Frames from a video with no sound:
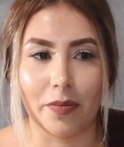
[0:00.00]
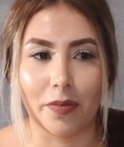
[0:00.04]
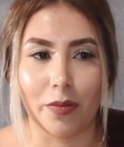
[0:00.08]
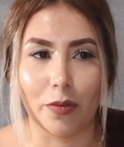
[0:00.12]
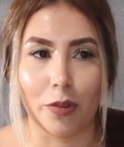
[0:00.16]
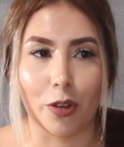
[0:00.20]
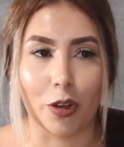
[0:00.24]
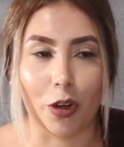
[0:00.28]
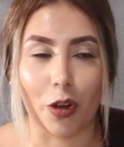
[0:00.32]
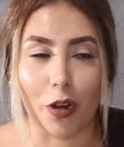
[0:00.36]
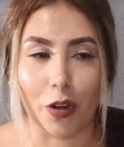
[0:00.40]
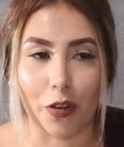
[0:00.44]

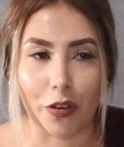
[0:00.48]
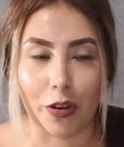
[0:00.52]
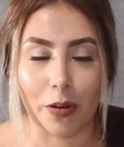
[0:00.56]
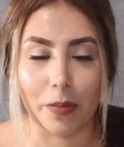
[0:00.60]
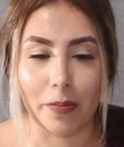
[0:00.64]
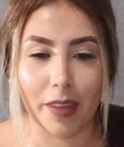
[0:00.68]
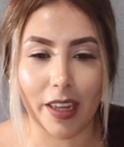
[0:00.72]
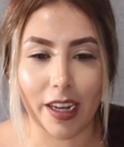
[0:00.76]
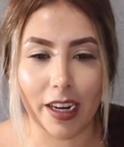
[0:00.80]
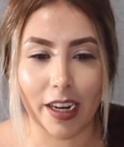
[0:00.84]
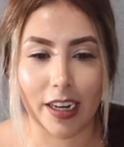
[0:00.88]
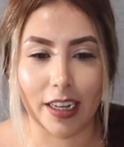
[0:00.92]
we'll go
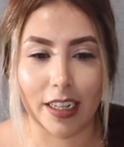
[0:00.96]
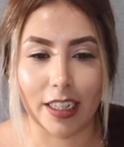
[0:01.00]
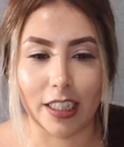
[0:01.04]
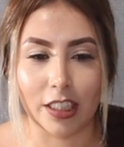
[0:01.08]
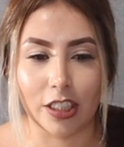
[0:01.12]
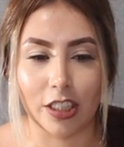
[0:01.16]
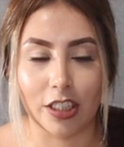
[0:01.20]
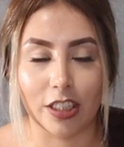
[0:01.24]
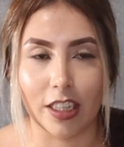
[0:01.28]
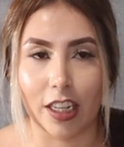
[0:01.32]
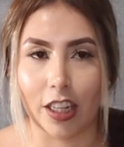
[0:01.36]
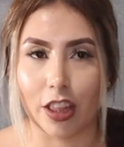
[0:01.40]
from there. And then
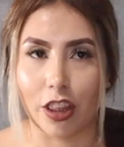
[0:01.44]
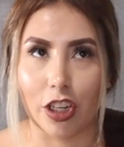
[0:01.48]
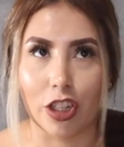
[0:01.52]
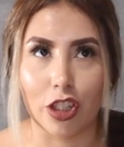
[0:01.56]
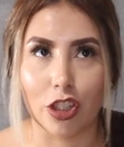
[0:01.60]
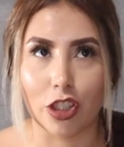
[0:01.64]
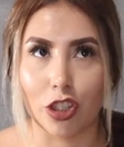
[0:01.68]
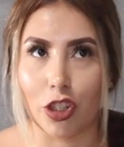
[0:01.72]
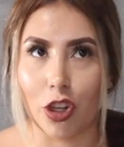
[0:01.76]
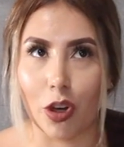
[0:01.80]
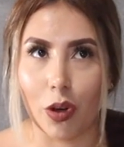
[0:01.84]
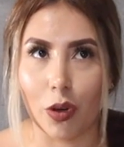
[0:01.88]
she's like,
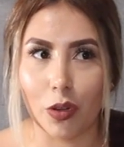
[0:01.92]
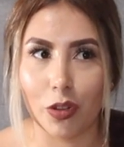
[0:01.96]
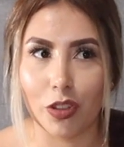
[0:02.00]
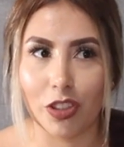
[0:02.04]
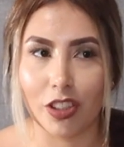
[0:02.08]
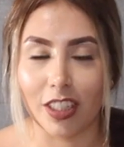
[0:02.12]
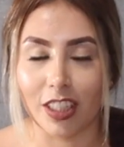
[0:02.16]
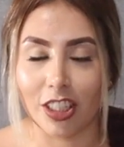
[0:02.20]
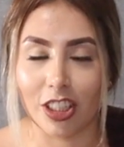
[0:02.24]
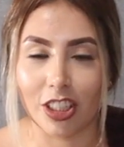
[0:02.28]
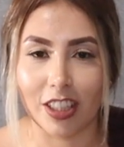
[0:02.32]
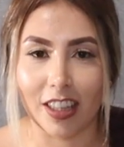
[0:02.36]
there's no
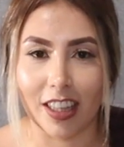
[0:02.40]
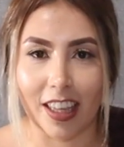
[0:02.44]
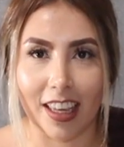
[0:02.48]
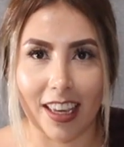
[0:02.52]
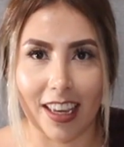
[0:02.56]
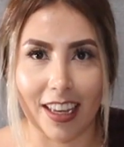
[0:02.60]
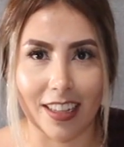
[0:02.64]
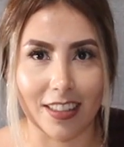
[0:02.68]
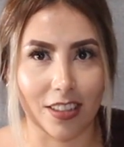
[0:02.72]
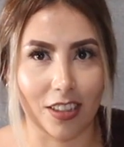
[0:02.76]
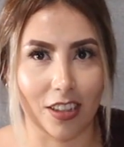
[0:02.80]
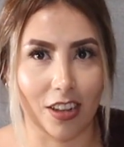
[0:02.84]
such
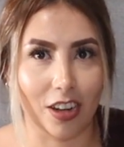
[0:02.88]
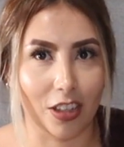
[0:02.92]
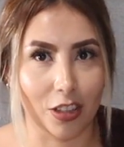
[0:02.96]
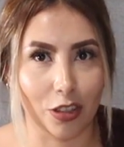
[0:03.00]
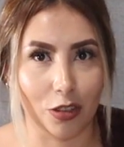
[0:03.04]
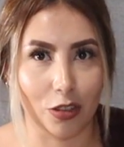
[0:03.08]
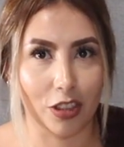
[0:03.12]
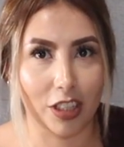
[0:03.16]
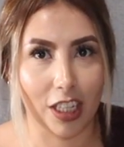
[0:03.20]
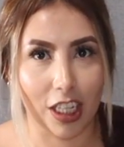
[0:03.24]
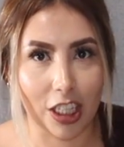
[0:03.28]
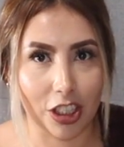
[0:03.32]
thing as a
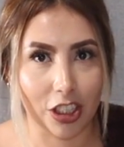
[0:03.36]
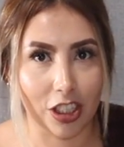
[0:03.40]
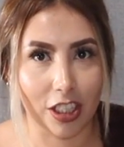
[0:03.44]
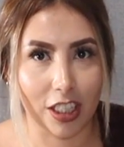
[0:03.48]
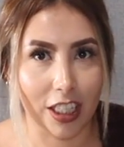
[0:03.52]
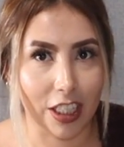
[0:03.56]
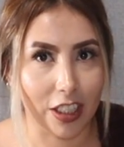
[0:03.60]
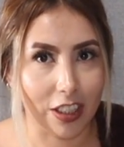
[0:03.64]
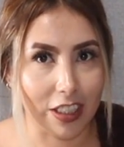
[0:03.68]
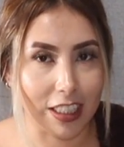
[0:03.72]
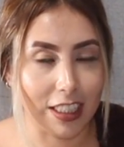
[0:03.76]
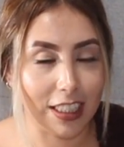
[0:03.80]
consultation
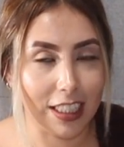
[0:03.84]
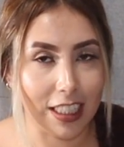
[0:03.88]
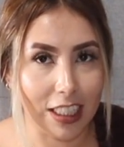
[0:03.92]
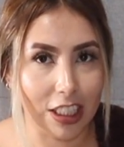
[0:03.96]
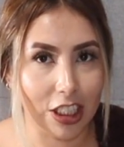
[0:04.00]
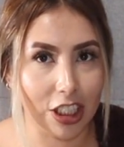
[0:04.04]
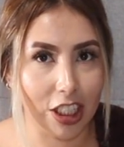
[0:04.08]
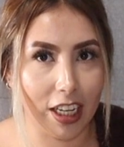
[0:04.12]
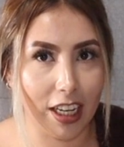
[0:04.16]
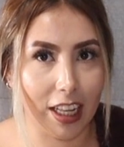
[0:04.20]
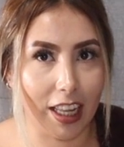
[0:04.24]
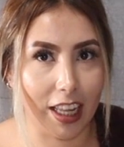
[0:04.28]
here in
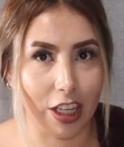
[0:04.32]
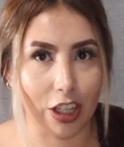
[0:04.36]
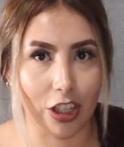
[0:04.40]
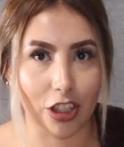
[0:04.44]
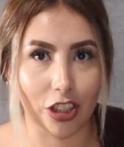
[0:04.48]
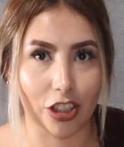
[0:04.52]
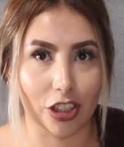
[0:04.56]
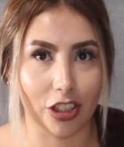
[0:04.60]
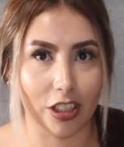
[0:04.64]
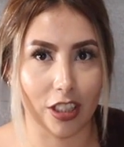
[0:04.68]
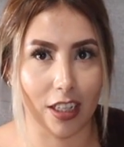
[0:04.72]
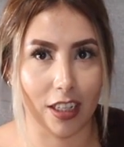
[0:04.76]
TJ. Like,
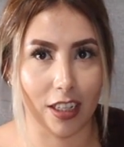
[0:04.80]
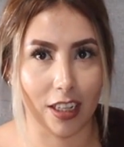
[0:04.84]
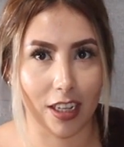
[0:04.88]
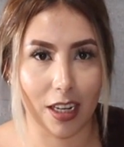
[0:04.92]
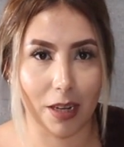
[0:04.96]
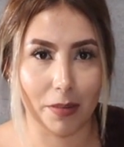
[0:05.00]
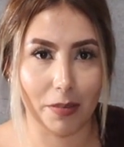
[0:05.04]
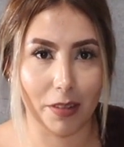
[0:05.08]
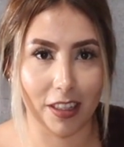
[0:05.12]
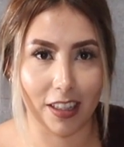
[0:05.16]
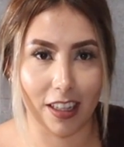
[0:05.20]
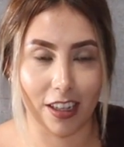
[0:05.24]
you're just gonna
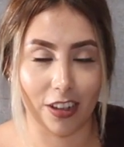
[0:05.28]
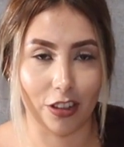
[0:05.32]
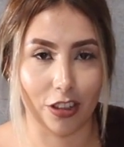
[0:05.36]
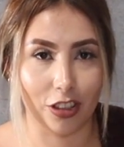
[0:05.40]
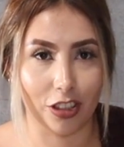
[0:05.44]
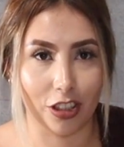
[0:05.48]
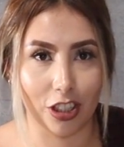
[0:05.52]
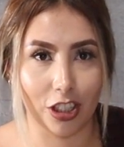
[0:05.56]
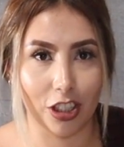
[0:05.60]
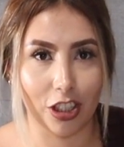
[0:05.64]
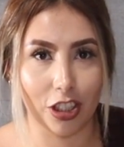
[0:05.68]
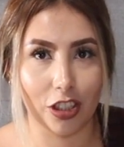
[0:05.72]
come the day of your
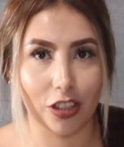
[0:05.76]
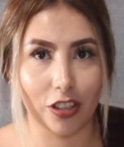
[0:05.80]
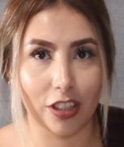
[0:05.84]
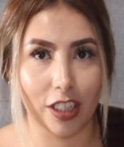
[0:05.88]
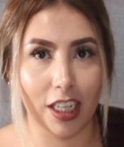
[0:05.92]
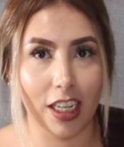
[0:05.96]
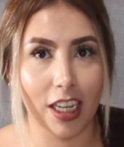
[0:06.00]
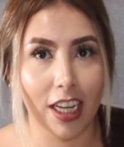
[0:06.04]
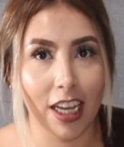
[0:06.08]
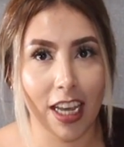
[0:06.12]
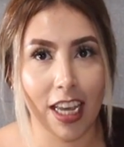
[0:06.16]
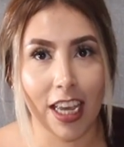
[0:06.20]

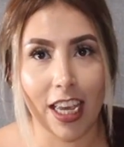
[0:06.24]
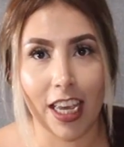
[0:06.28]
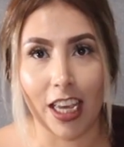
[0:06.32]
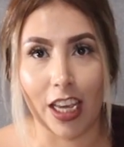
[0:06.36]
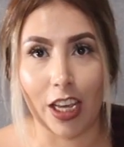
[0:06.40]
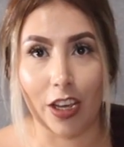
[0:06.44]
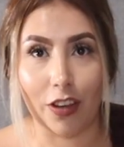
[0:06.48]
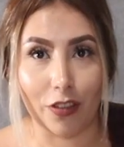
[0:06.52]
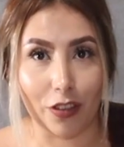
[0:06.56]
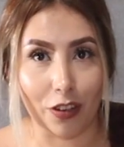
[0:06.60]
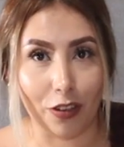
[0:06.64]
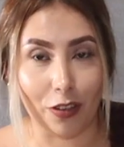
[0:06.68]
surgery.
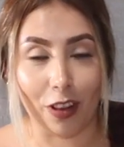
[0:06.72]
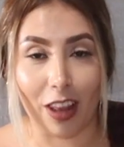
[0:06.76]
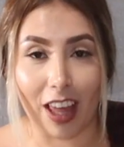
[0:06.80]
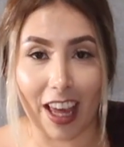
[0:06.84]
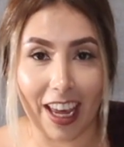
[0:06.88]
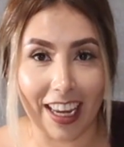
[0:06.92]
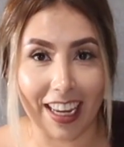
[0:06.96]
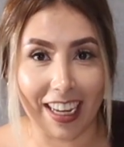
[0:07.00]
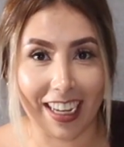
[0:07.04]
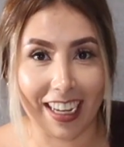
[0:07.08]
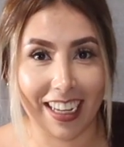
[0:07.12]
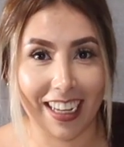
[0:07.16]
If you
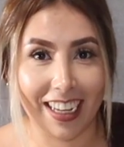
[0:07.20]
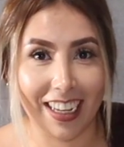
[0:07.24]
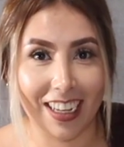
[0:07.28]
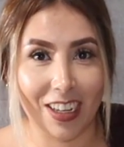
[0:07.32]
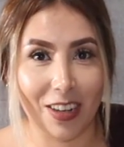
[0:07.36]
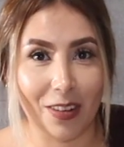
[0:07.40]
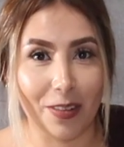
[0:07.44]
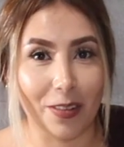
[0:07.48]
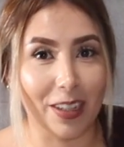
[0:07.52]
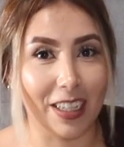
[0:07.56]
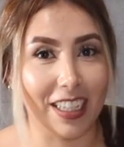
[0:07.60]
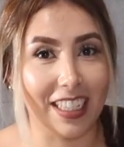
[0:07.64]
like
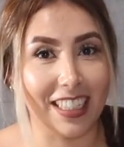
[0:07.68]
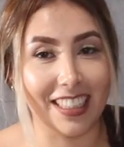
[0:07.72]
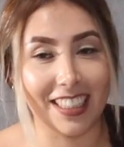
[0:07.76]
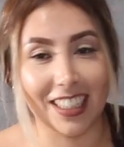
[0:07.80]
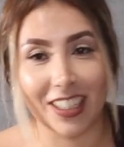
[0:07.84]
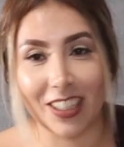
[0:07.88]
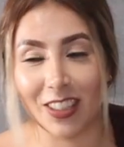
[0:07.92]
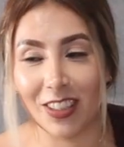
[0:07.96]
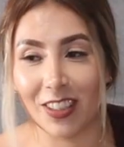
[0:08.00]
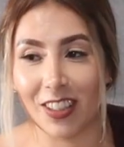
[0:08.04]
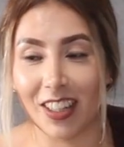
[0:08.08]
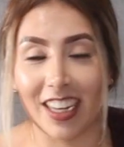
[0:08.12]
what he
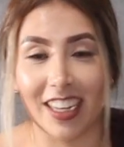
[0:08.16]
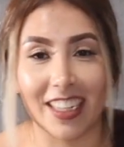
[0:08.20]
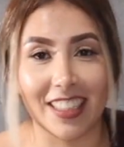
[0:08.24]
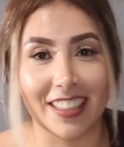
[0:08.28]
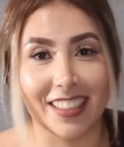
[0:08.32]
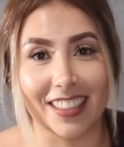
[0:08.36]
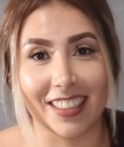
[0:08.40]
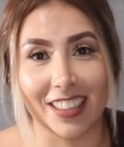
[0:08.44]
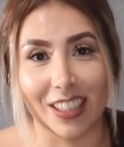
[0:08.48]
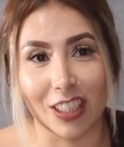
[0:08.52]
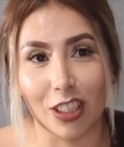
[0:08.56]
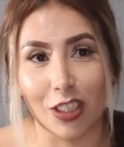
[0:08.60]
tells you that
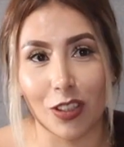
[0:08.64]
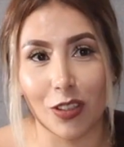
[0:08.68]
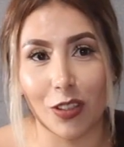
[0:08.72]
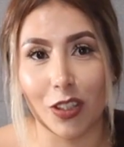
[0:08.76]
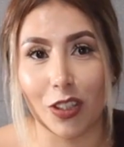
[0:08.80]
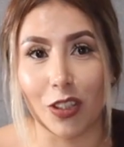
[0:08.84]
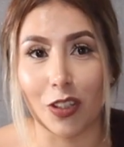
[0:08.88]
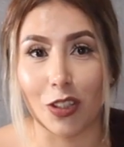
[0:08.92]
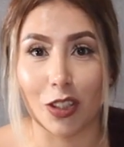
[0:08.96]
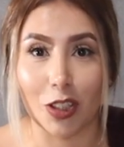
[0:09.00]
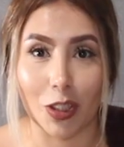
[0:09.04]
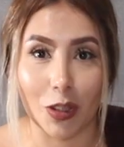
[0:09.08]
he's gonna do,
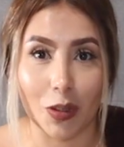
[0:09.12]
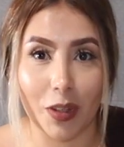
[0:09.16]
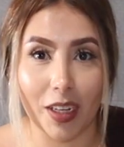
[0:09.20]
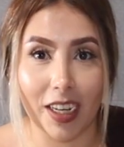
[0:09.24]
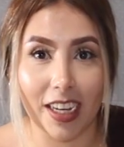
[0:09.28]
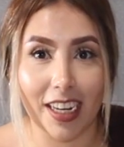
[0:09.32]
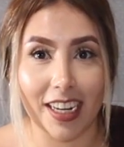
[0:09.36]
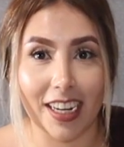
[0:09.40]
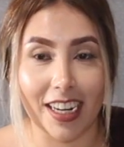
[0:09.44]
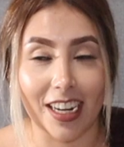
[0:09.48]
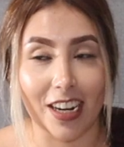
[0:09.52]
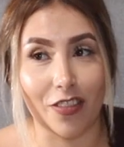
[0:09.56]
you do
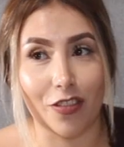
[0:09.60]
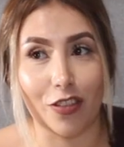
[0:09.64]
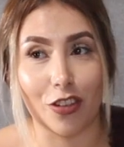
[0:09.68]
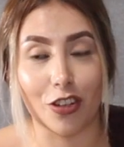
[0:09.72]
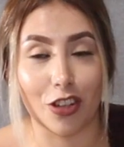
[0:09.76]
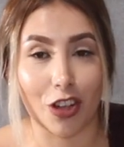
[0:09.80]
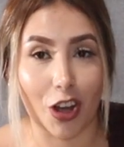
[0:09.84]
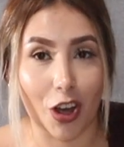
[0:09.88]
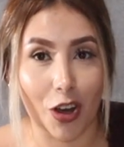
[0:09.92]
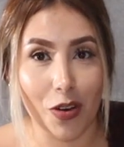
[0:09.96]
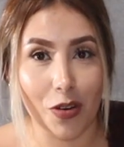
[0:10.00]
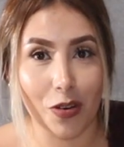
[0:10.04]
it, and if you
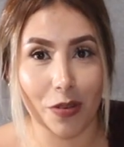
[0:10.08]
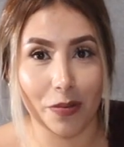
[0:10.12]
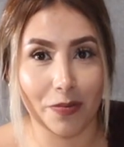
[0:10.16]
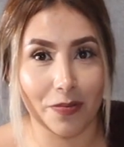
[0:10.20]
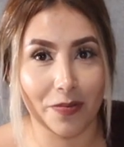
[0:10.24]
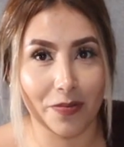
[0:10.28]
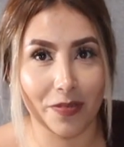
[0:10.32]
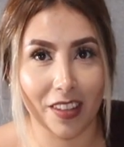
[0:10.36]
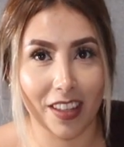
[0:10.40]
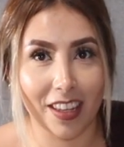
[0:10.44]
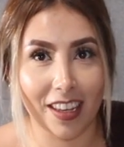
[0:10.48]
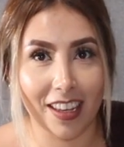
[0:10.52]
don't,
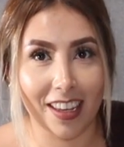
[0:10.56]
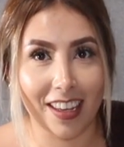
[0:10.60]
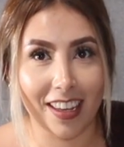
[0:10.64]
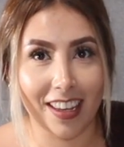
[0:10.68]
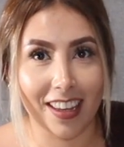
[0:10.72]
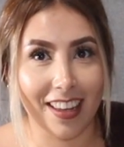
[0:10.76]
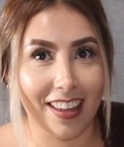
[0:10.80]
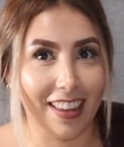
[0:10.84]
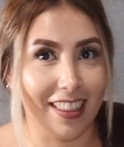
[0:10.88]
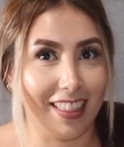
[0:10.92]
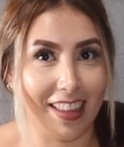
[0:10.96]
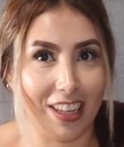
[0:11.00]

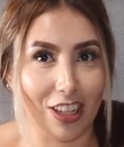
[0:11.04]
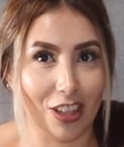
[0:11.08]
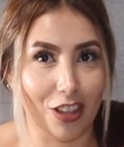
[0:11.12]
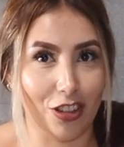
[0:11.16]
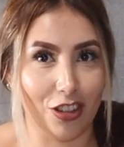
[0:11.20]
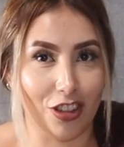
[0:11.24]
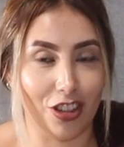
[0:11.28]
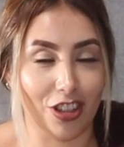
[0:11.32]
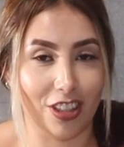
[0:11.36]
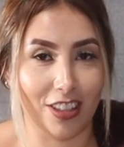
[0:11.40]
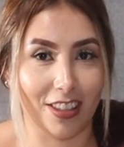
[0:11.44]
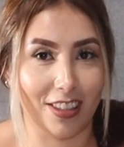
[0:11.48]
then
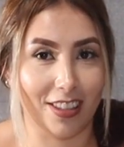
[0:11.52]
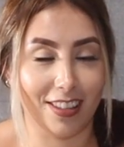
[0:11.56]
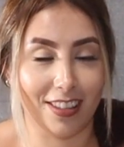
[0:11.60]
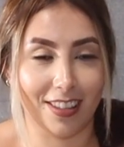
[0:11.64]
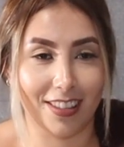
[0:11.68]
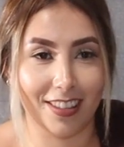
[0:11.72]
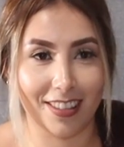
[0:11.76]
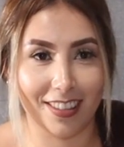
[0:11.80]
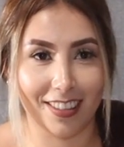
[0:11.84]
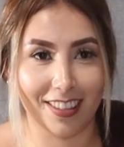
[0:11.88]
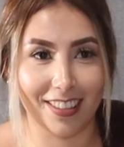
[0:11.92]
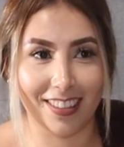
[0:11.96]
you
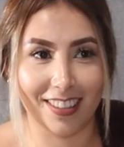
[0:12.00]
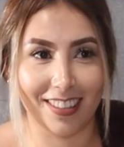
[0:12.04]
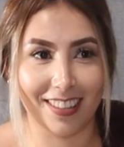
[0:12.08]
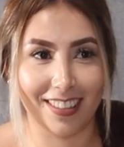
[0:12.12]
just